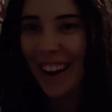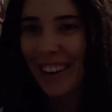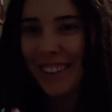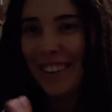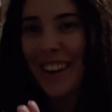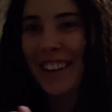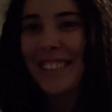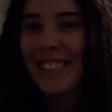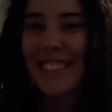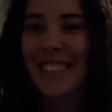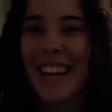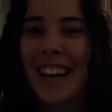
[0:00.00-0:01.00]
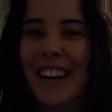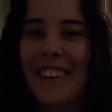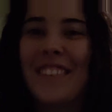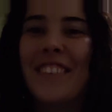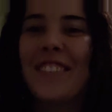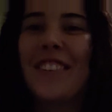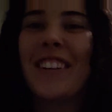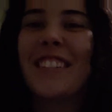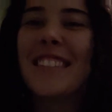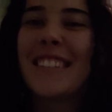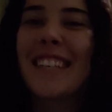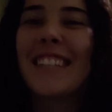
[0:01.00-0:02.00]
I don't understand how people can
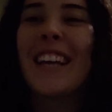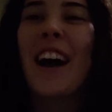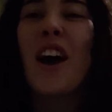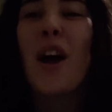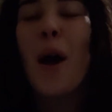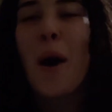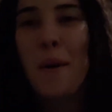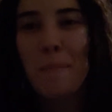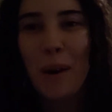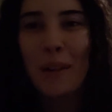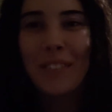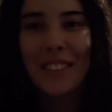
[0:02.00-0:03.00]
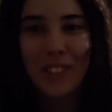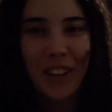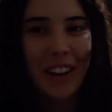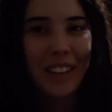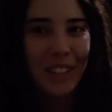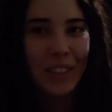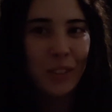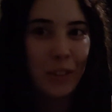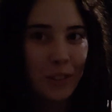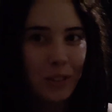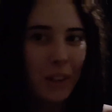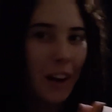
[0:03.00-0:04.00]
just get that perfect
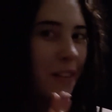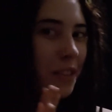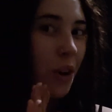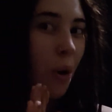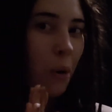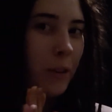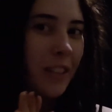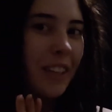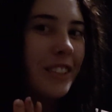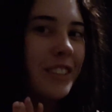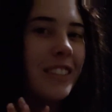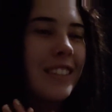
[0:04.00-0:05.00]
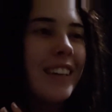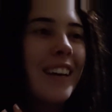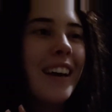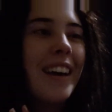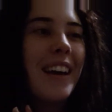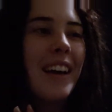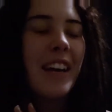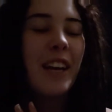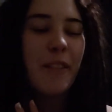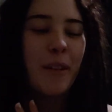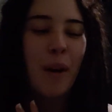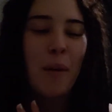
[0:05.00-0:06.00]
triangle throughout the whole section. And
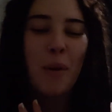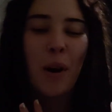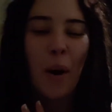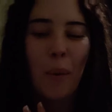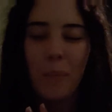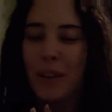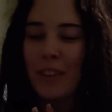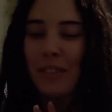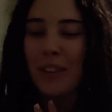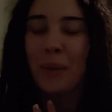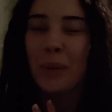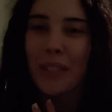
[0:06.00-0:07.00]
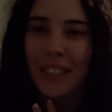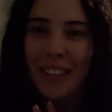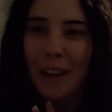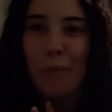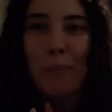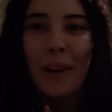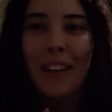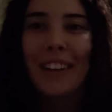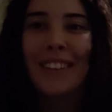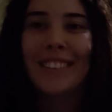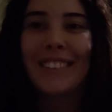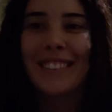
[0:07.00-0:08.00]
me and my mom felt really dumb
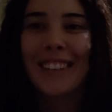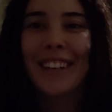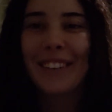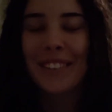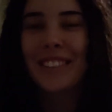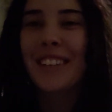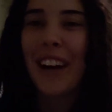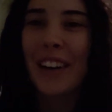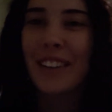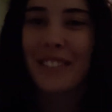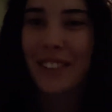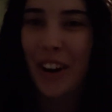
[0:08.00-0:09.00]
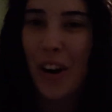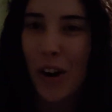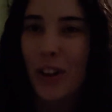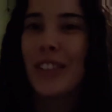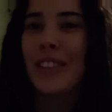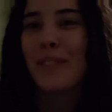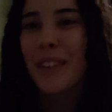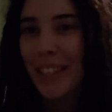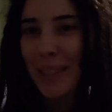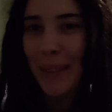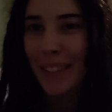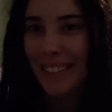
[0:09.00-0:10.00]
because it was kind of a lot harder than we
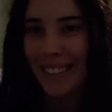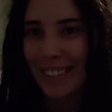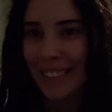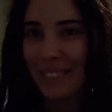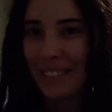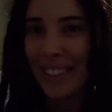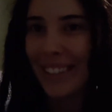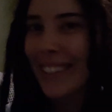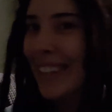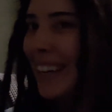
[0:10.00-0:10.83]
expected it to be.